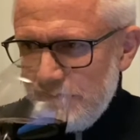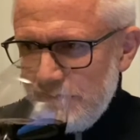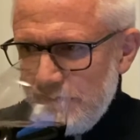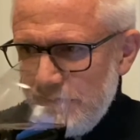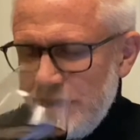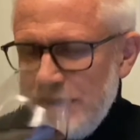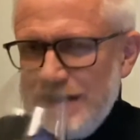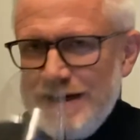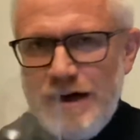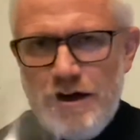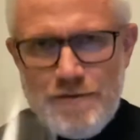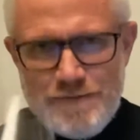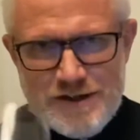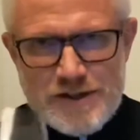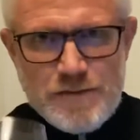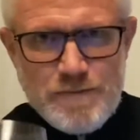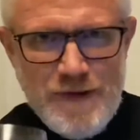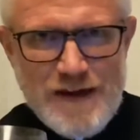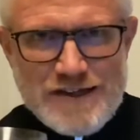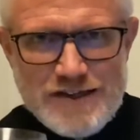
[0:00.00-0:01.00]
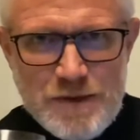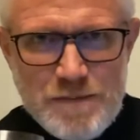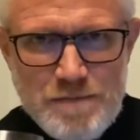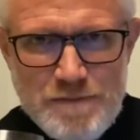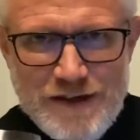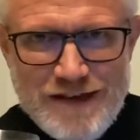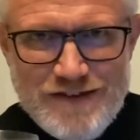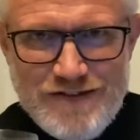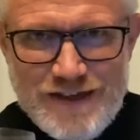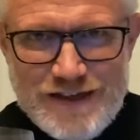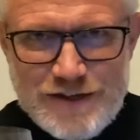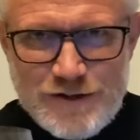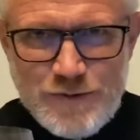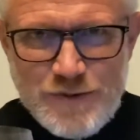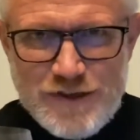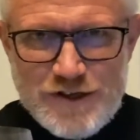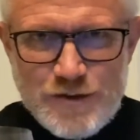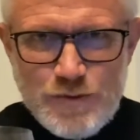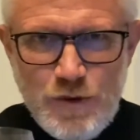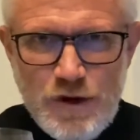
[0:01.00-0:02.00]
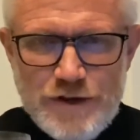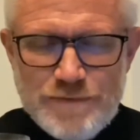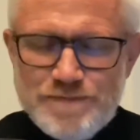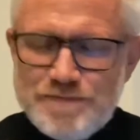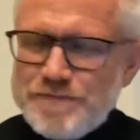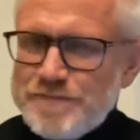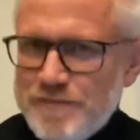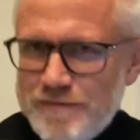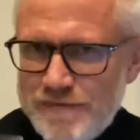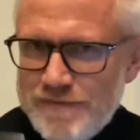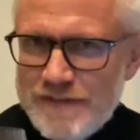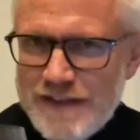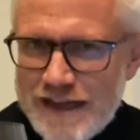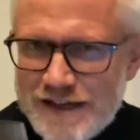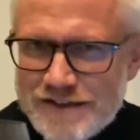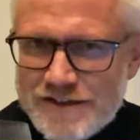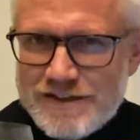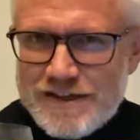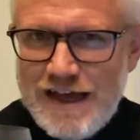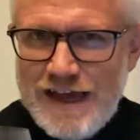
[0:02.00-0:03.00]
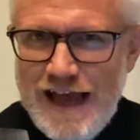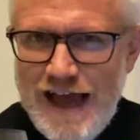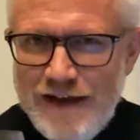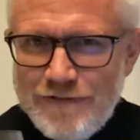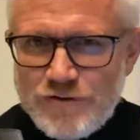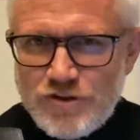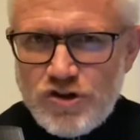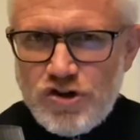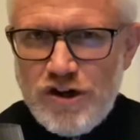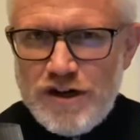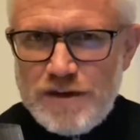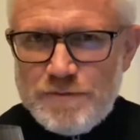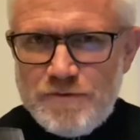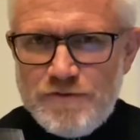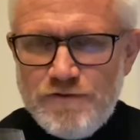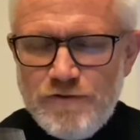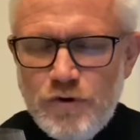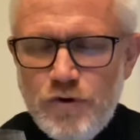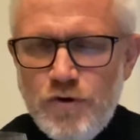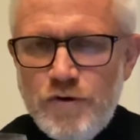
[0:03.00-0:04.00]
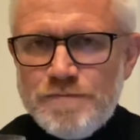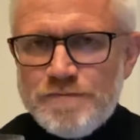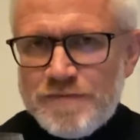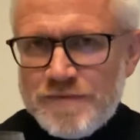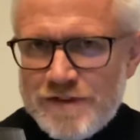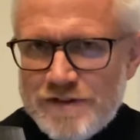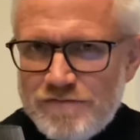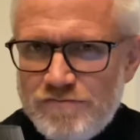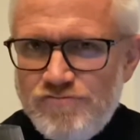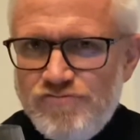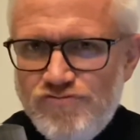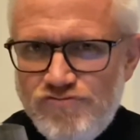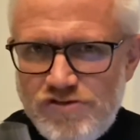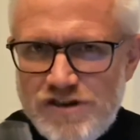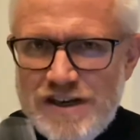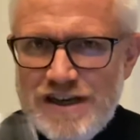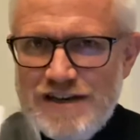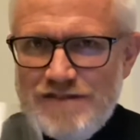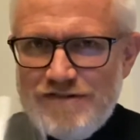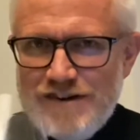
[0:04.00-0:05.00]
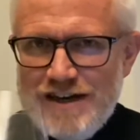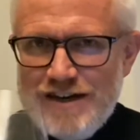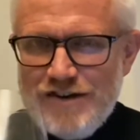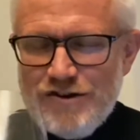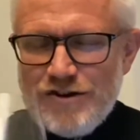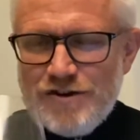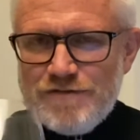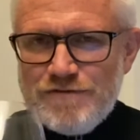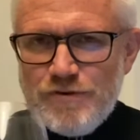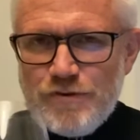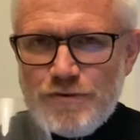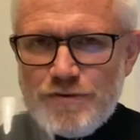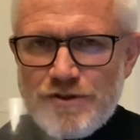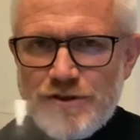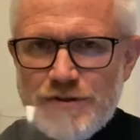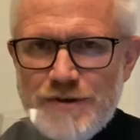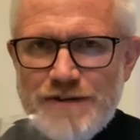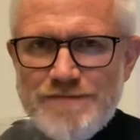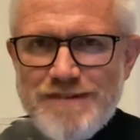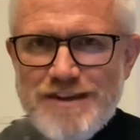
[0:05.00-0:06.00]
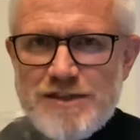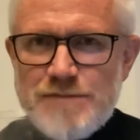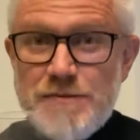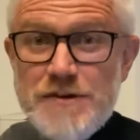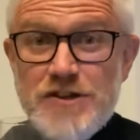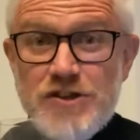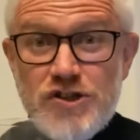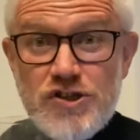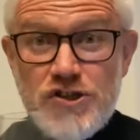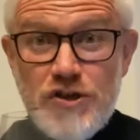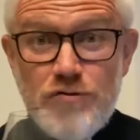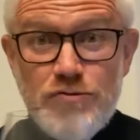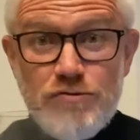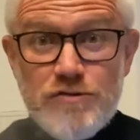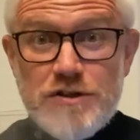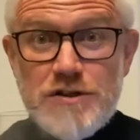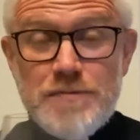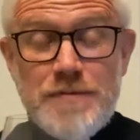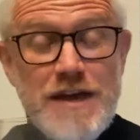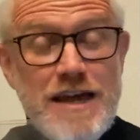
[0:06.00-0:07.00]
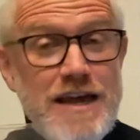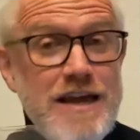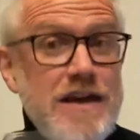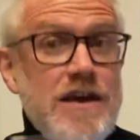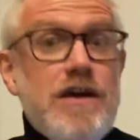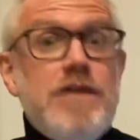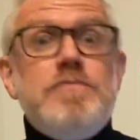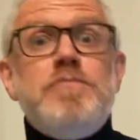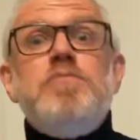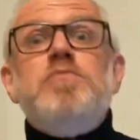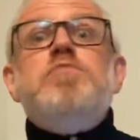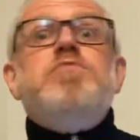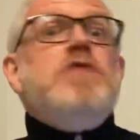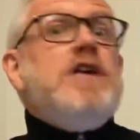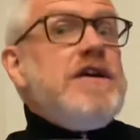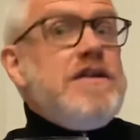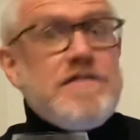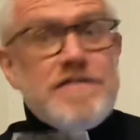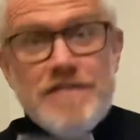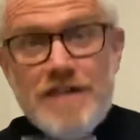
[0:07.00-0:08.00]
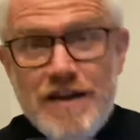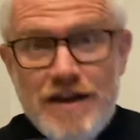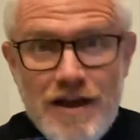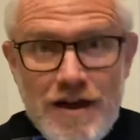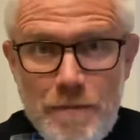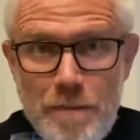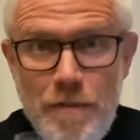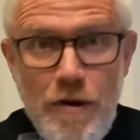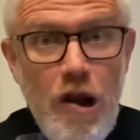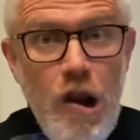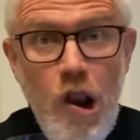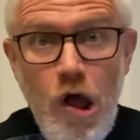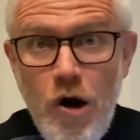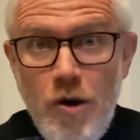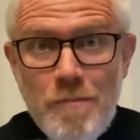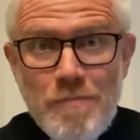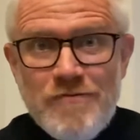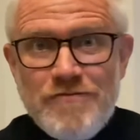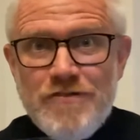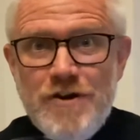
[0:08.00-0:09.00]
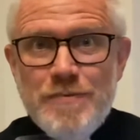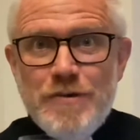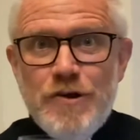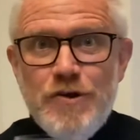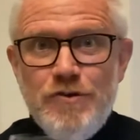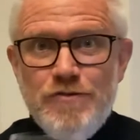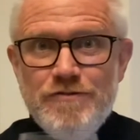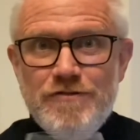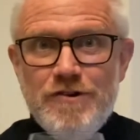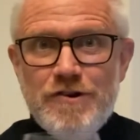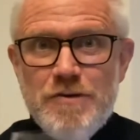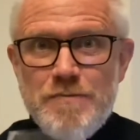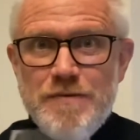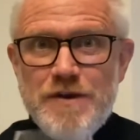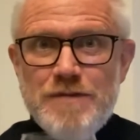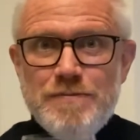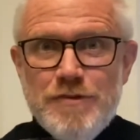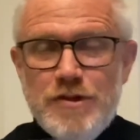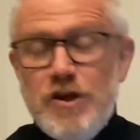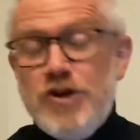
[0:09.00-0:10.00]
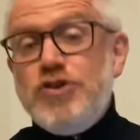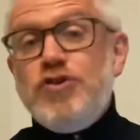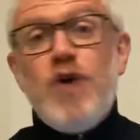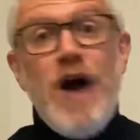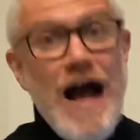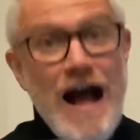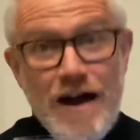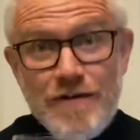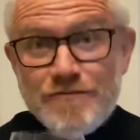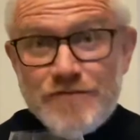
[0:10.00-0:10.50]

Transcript: Now I'm expecting big things with this wine. As I say, haven't tried it before. Really, really looking forward to it. It's been sold to me with aplomb from an awful lot of people that you have to